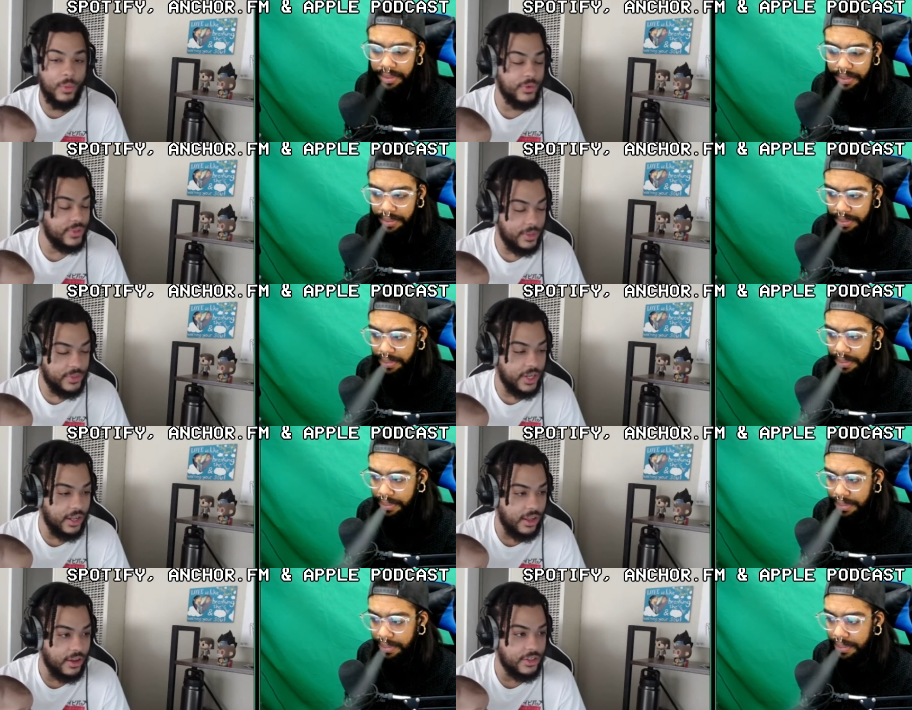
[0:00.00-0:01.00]
Speaker 1: reception
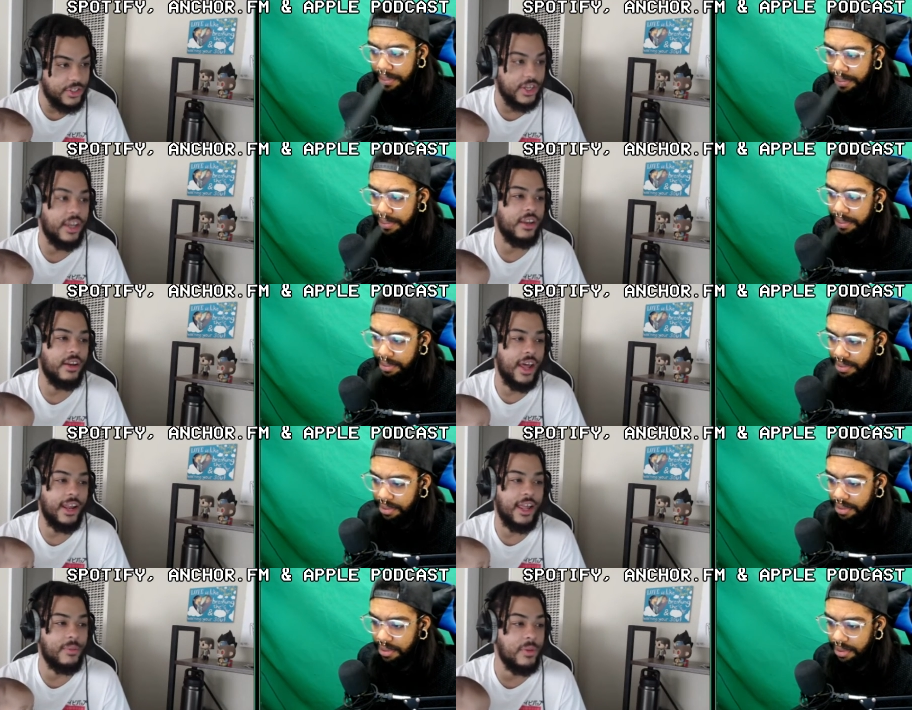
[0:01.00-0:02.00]
at launch, and not
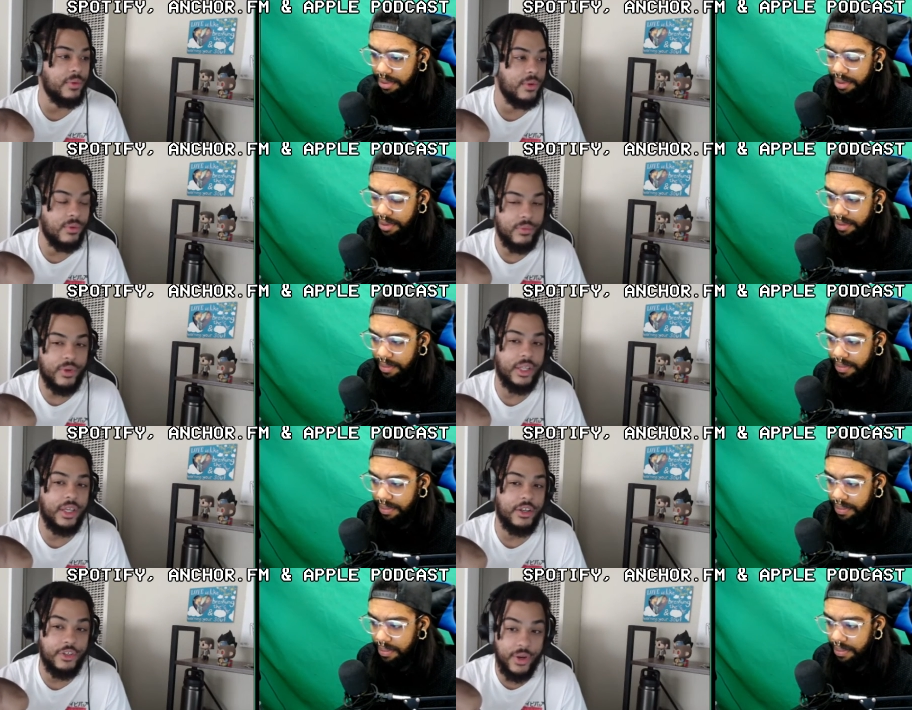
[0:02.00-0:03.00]
a lot of people
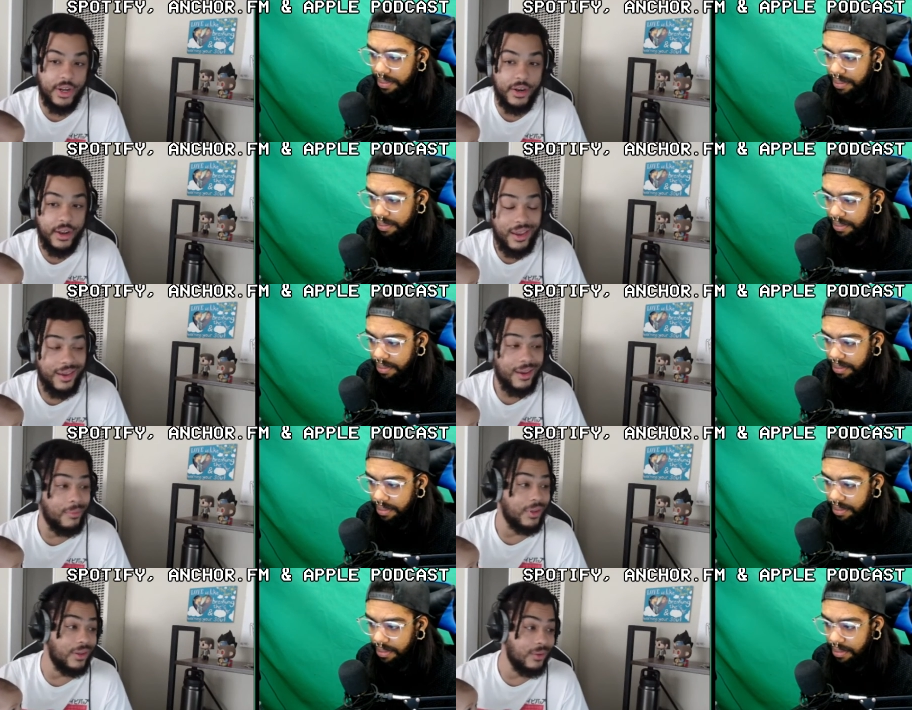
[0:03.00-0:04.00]
really enjoyed it.
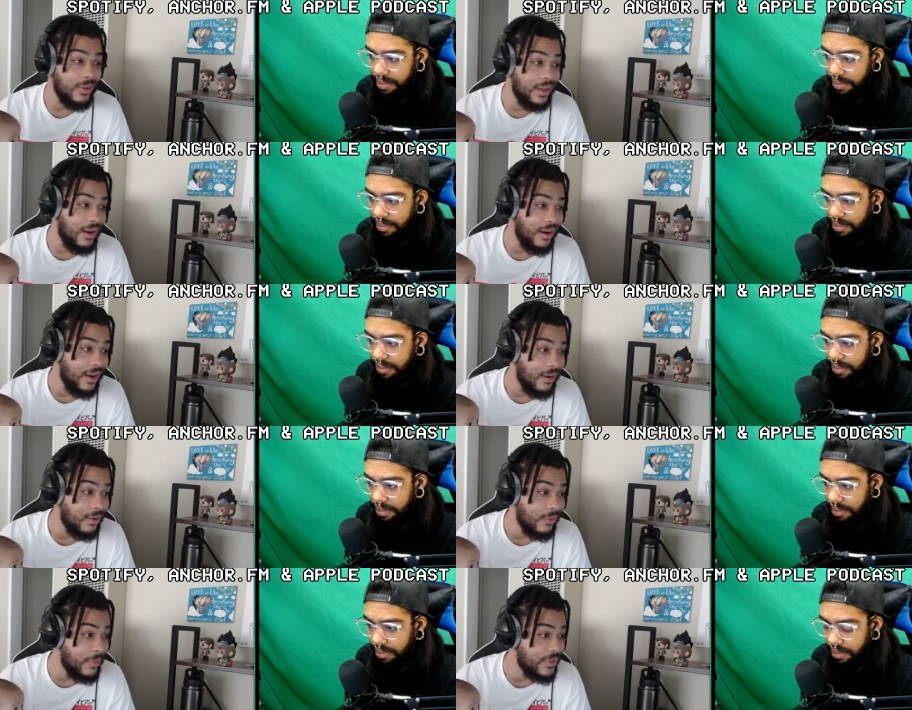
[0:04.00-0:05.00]
But look where they are now.
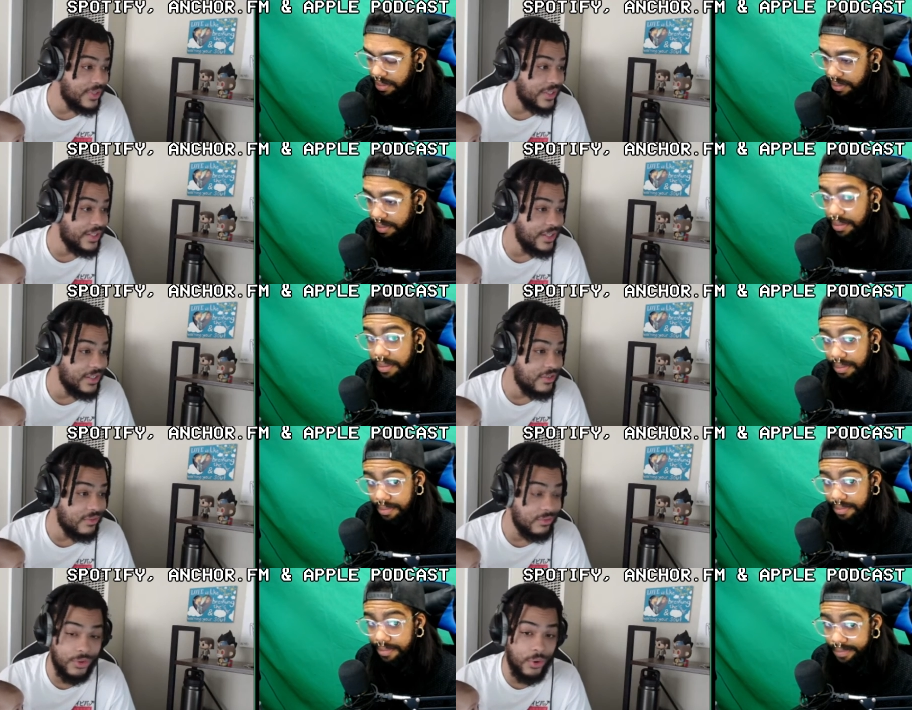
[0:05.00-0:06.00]
Rainbow Six Siege is
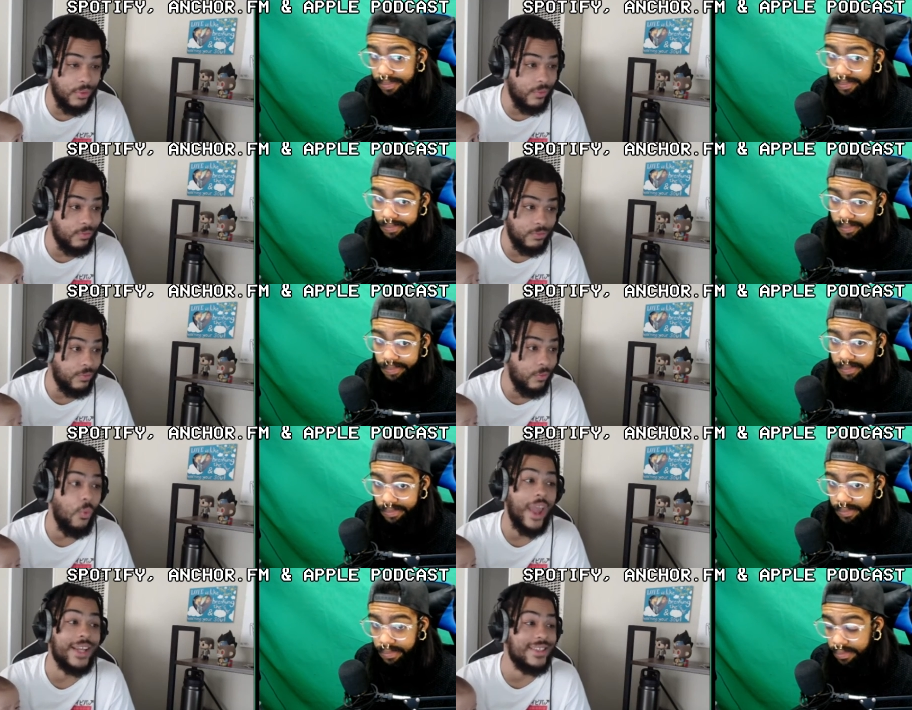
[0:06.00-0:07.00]
doing
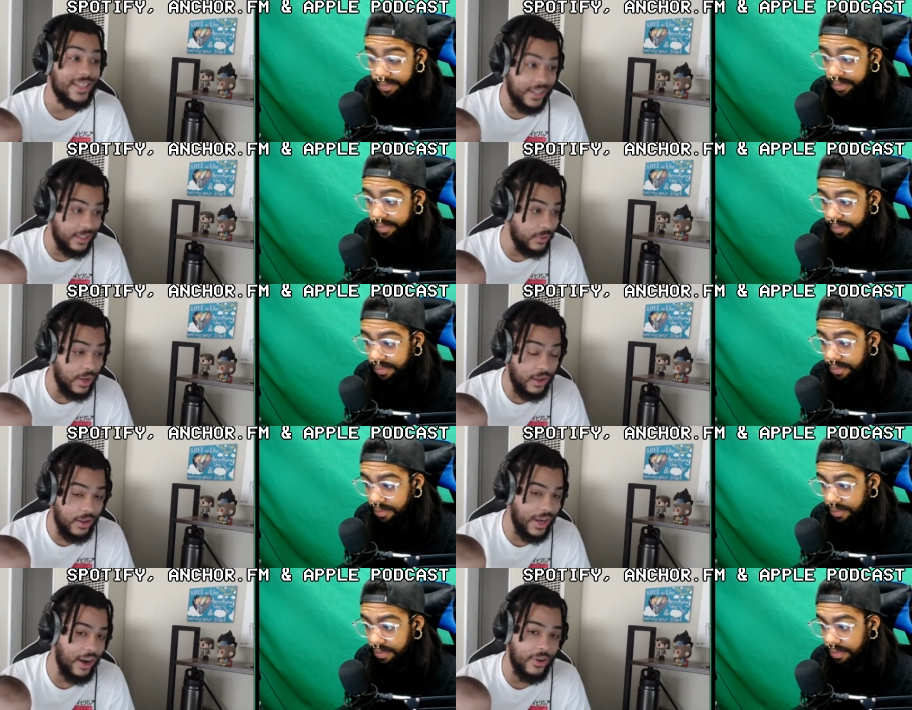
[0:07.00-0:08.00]
exceedingly
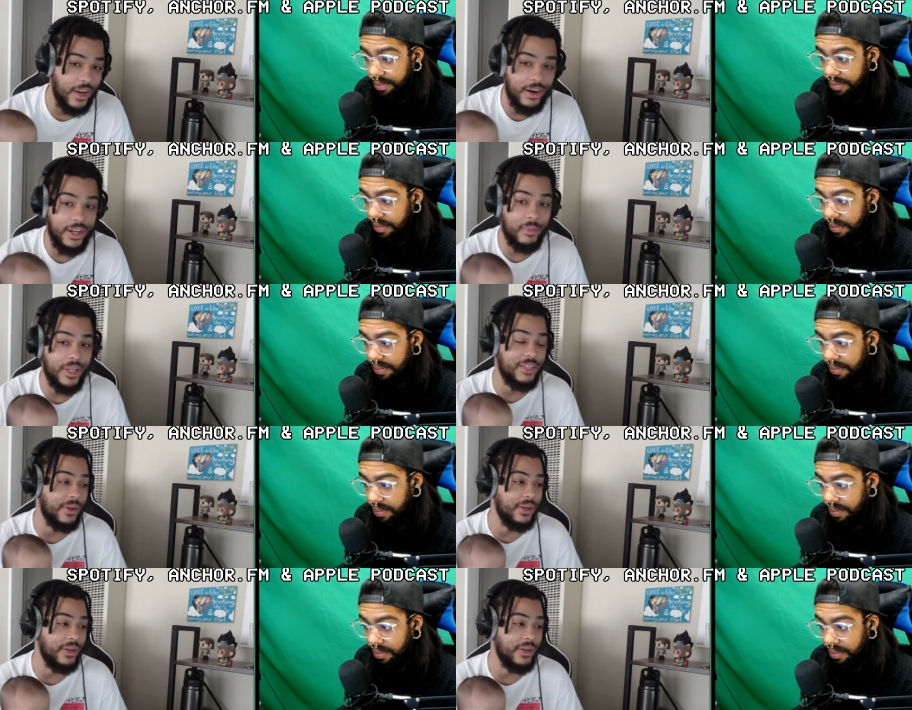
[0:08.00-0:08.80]
well, and I don't hear any complaints about